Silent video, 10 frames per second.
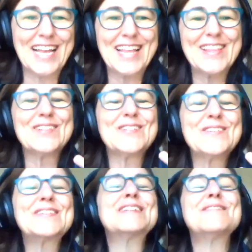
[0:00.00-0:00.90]
Like, the
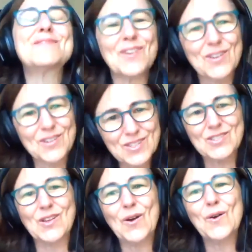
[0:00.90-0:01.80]
alternatives are
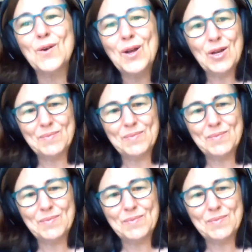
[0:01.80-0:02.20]
so